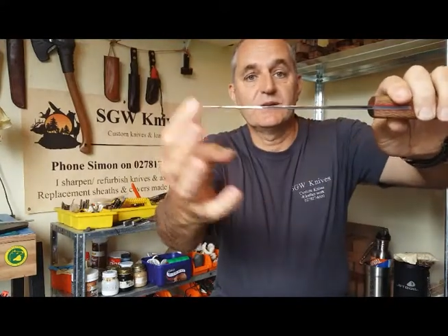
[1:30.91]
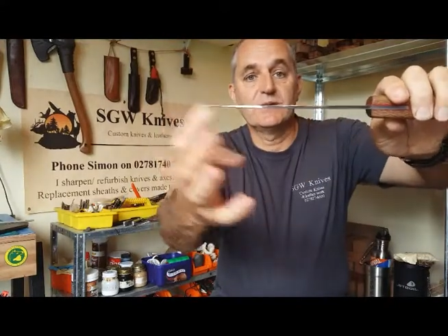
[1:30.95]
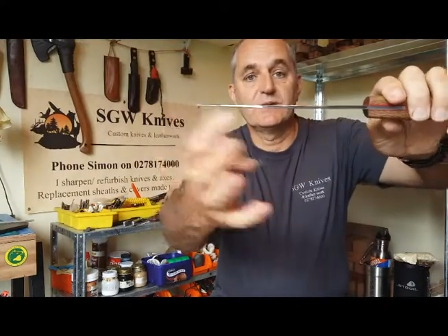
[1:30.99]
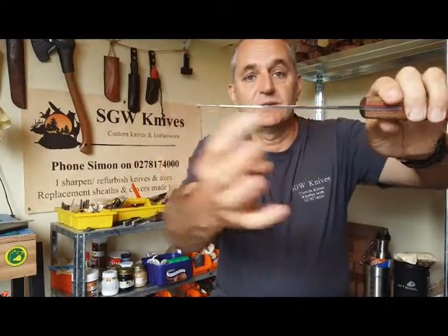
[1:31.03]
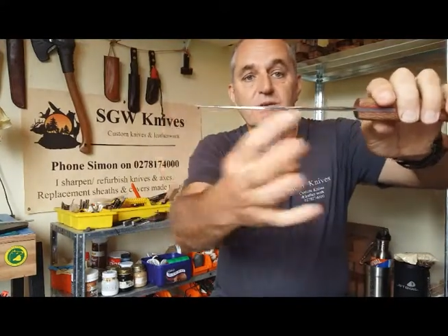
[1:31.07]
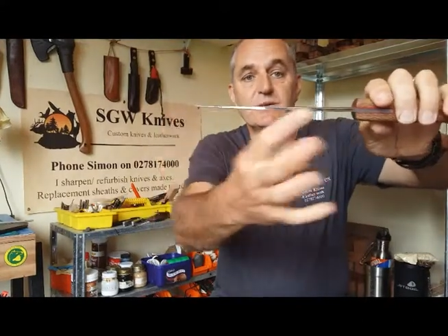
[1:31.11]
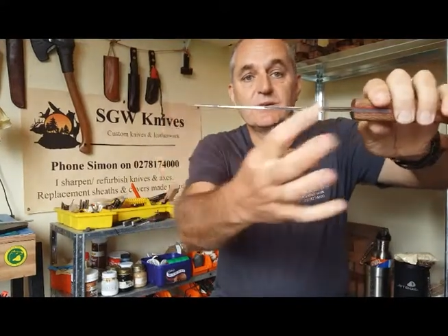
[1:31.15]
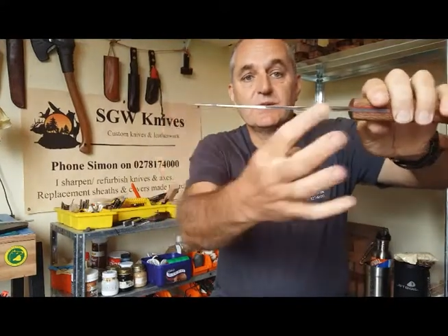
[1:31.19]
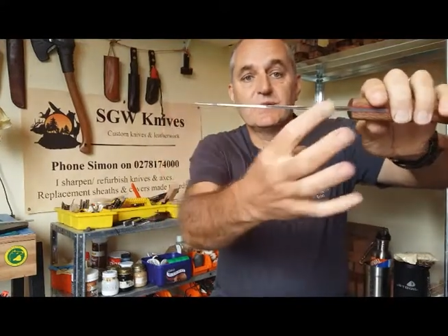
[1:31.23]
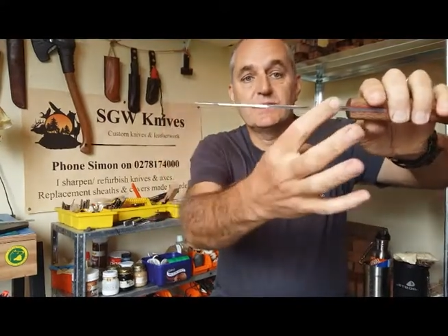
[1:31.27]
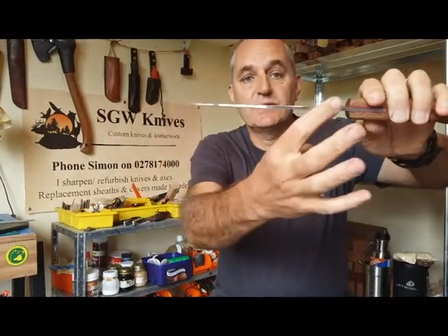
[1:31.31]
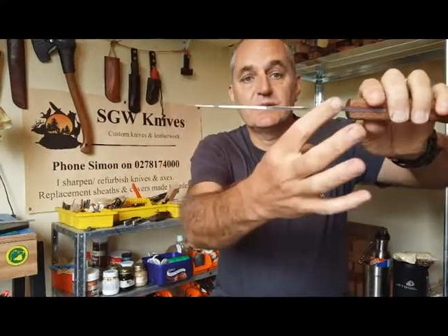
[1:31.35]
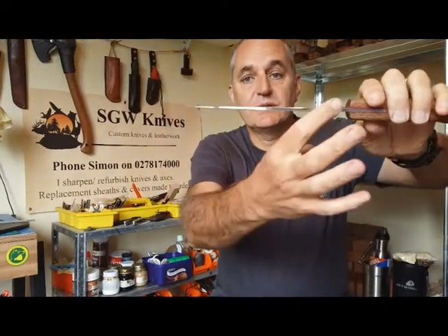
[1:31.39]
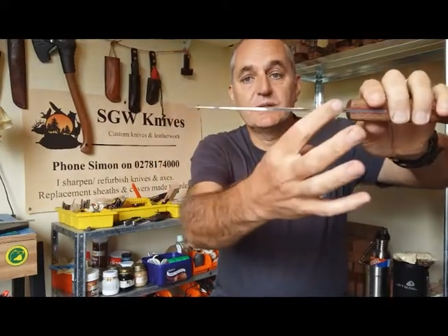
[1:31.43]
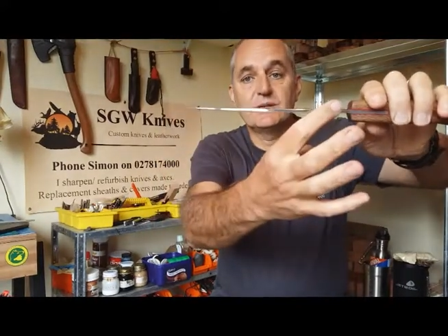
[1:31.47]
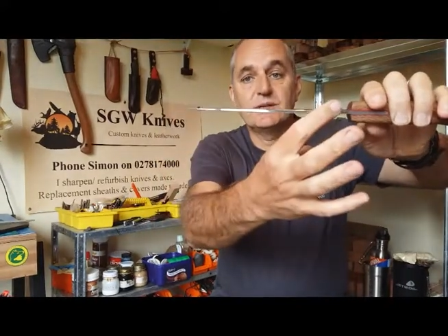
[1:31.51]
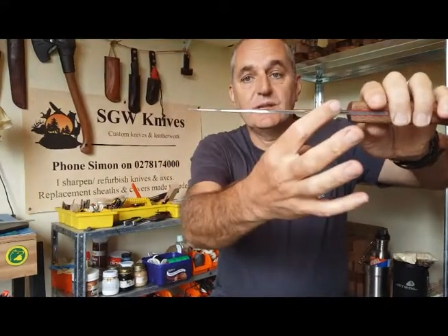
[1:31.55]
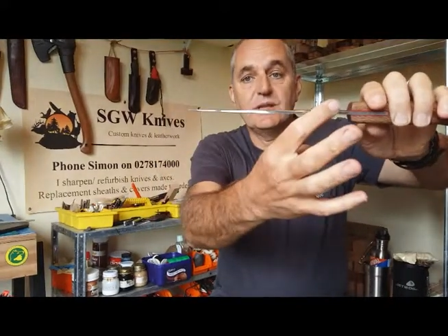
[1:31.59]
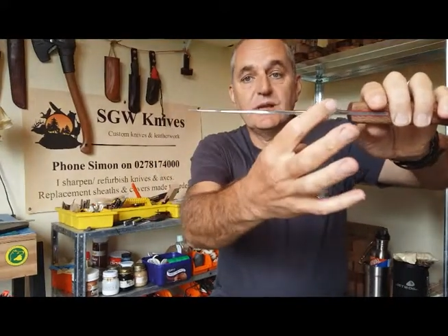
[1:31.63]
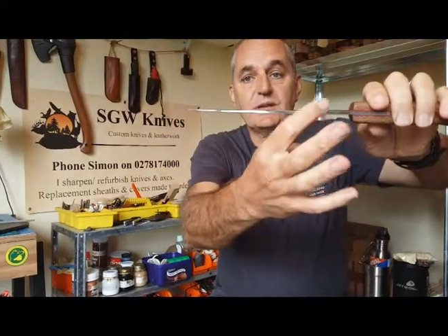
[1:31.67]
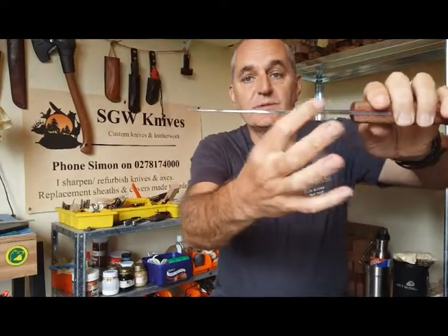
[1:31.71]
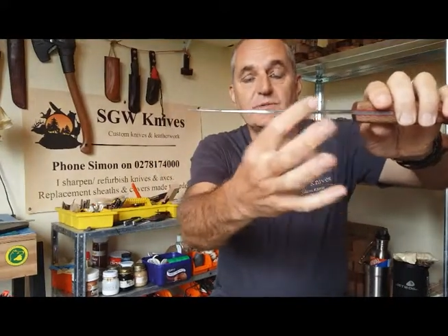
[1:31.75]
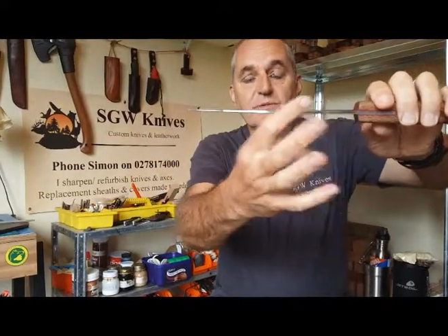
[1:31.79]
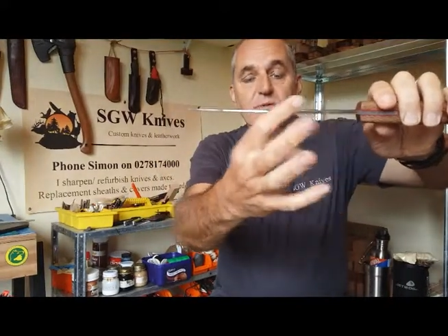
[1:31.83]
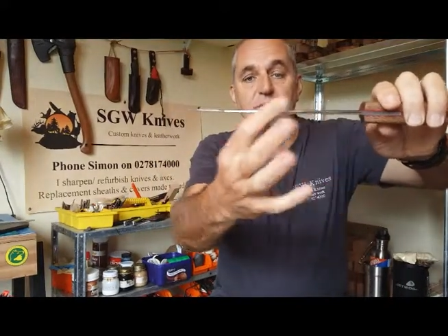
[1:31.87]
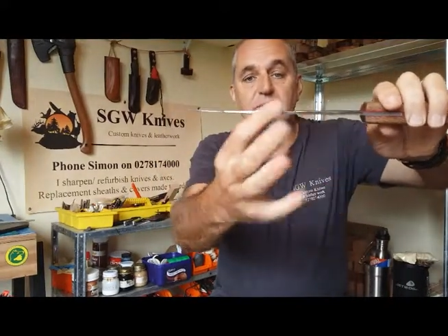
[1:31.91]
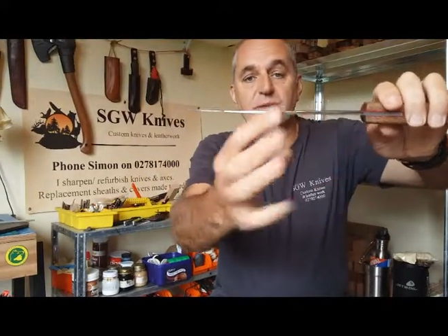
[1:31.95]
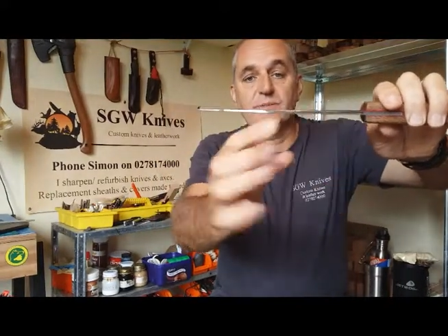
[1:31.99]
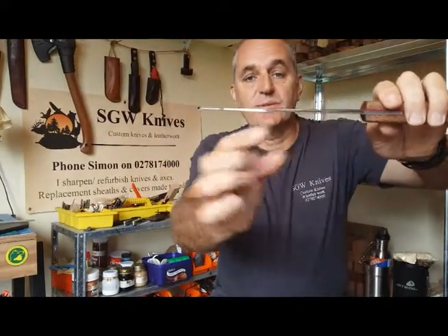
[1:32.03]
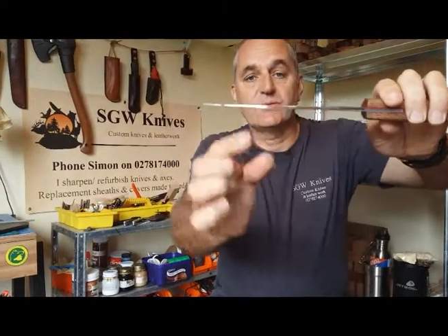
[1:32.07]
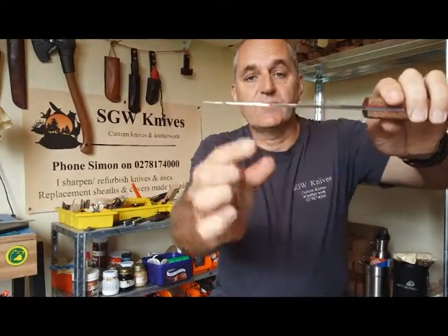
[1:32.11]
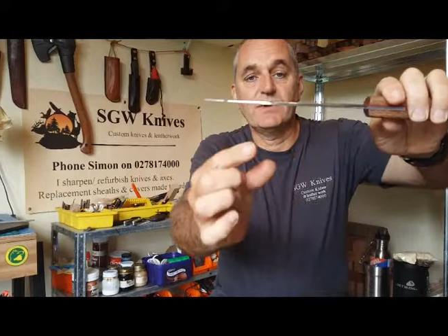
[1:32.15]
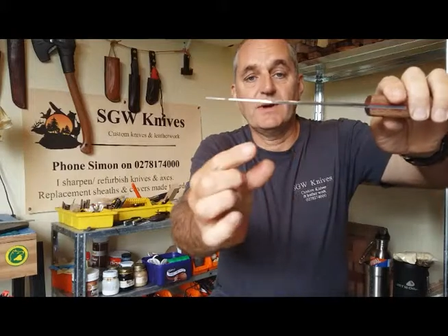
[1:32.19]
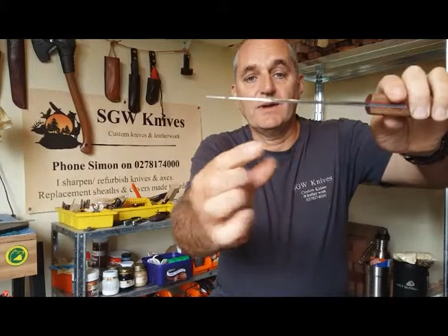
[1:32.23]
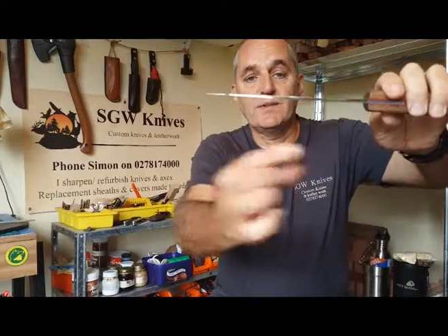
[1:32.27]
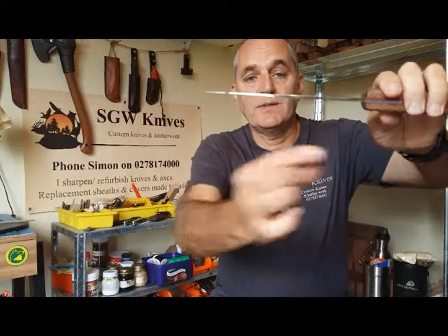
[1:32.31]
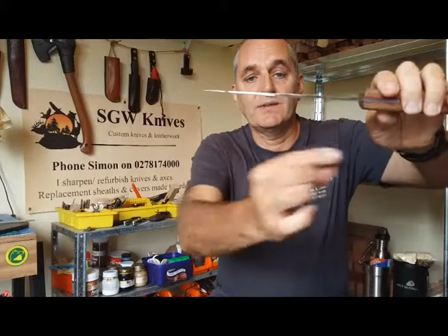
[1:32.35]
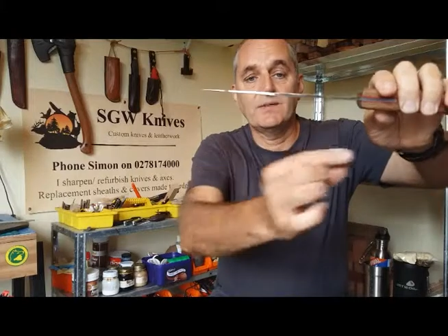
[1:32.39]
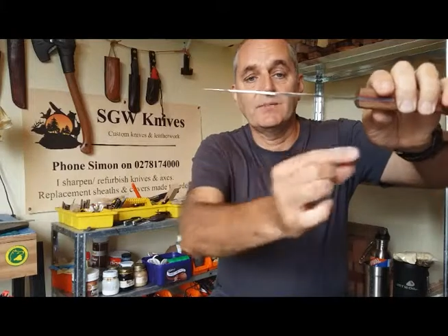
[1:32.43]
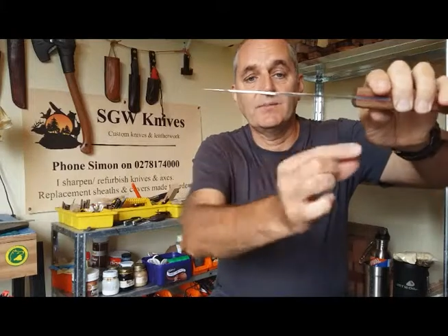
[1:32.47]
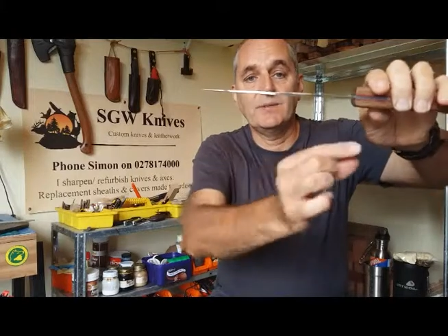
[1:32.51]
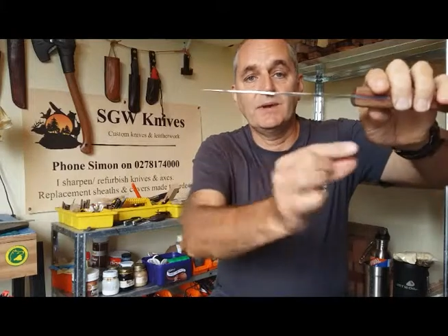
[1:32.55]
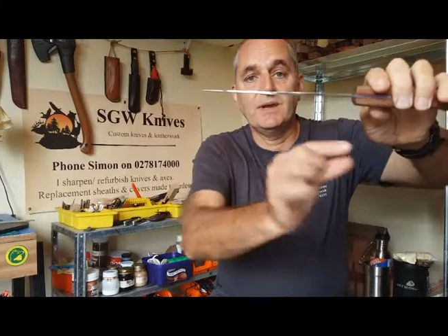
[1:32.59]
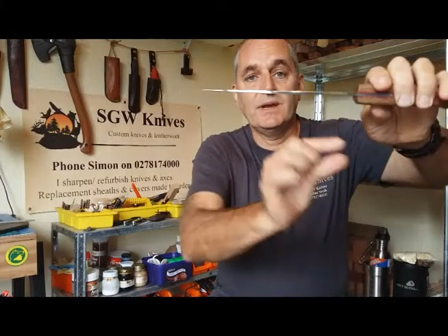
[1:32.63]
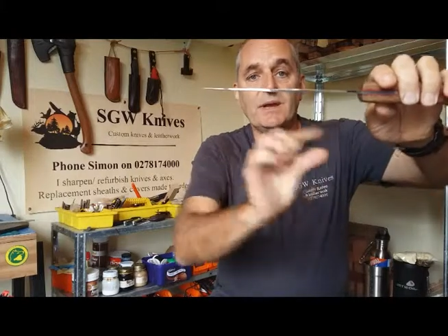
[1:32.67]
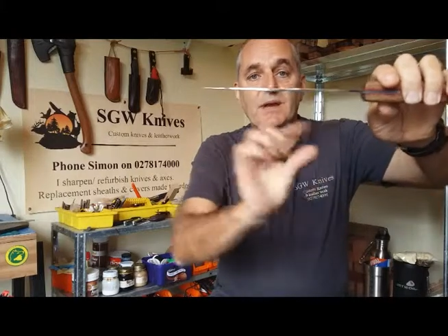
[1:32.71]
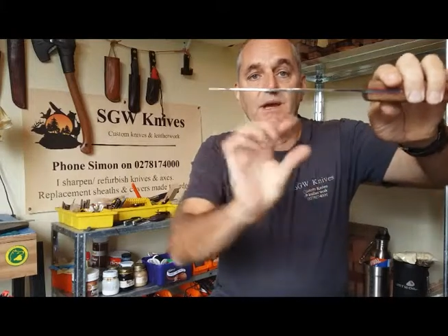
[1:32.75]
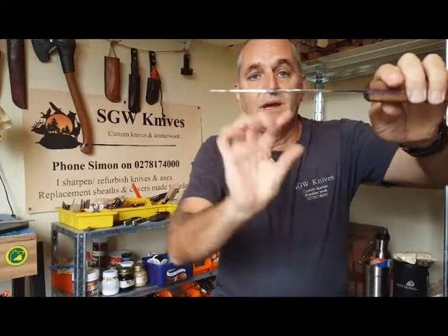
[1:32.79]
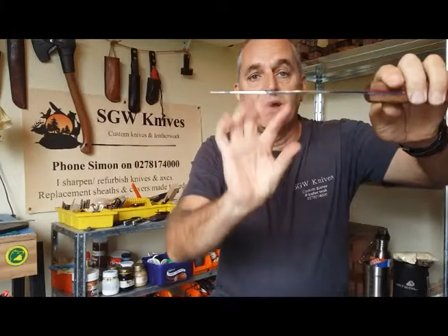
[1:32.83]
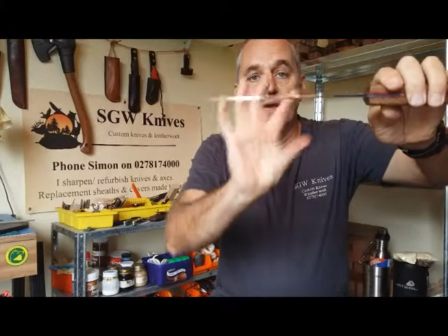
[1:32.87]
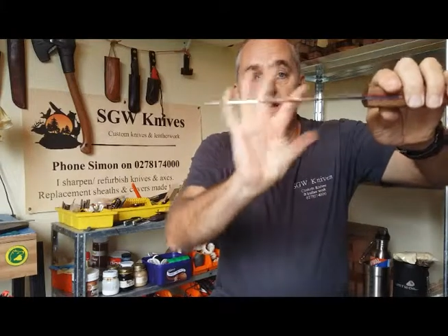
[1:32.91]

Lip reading: So the actual taper, rather than being